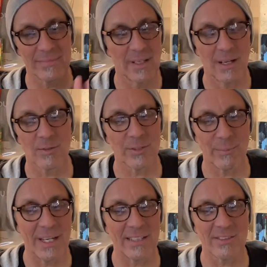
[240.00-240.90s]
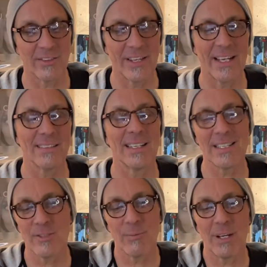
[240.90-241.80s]
I was a pass on that,
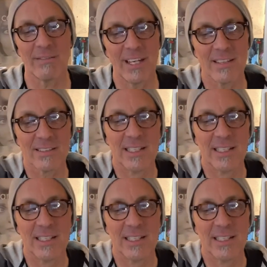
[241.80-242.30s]
as you may have guessed.